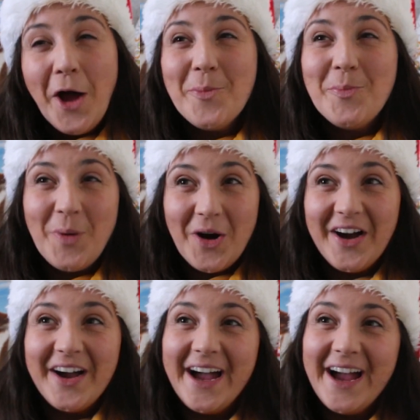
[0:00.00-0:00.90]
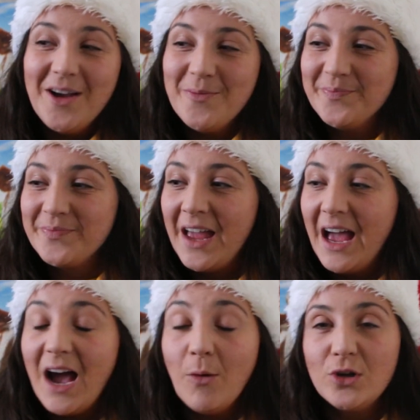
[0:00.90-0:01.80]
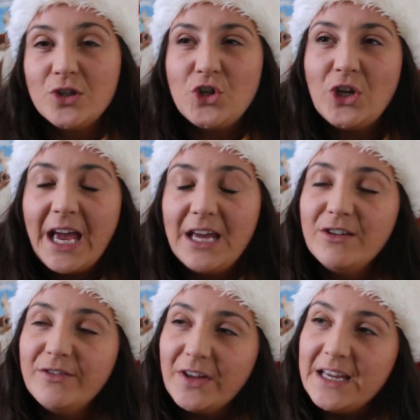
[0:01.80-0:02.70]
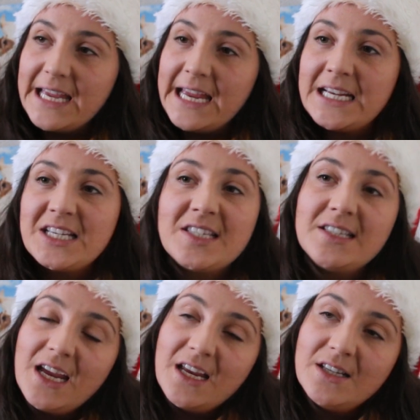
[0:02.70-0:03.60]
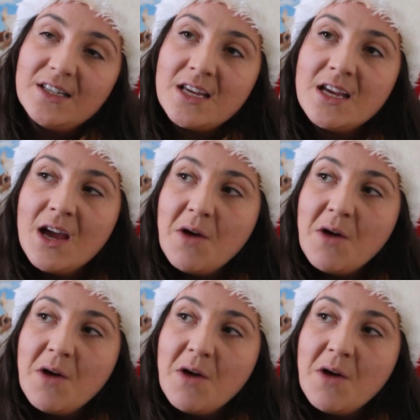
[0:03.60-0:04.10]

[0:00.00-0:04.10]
but I want to kind of like extend